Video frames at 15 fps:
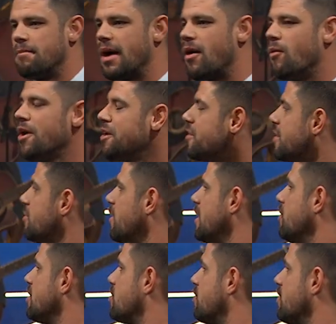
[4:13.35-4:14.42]
But I wondered
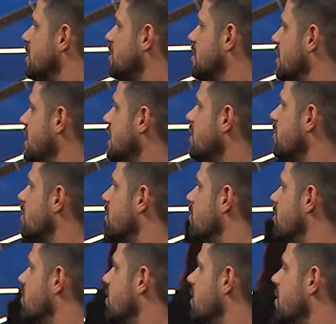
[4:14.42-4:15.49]
when he was, this is the end of the,
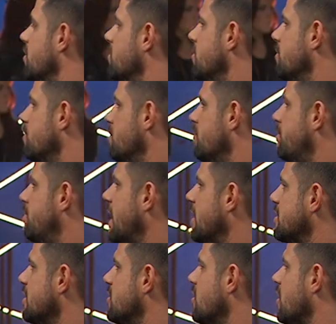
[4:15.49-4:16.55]
the
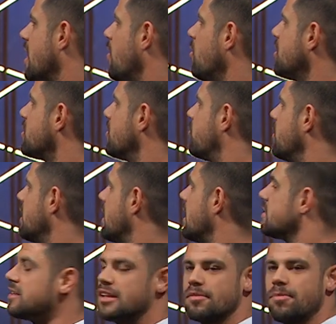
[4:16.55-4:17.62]
passage. Look, I wonder if when he
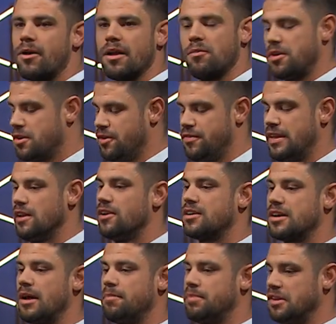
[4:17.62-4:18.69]
got to this part, I wonder if he
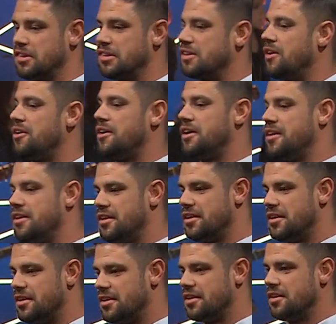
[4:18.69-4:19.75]
looked up and saw
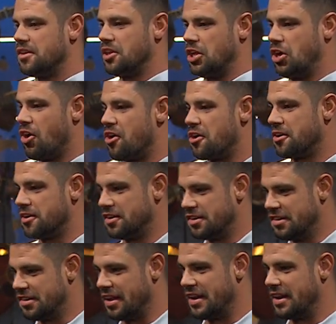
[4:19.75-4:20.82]

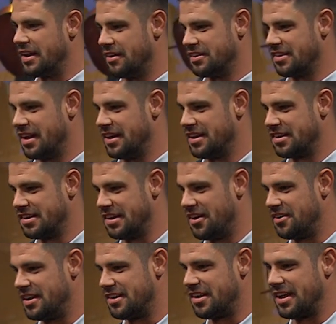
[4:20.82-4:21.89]
guard standing outside his
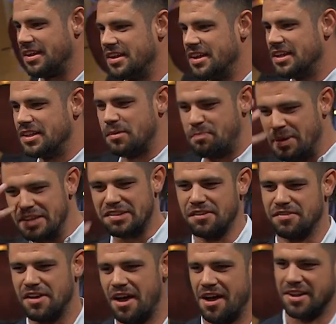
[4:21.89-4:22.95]
cell, and he's like, The peace
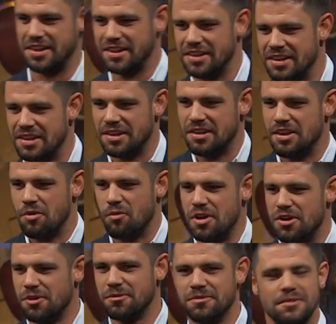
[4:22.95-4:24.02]
of God
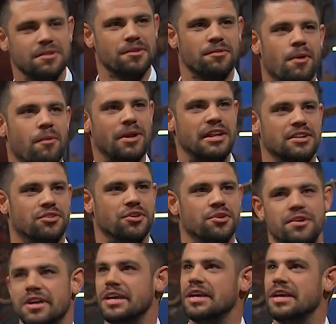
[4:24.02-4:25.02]
will, what will it do?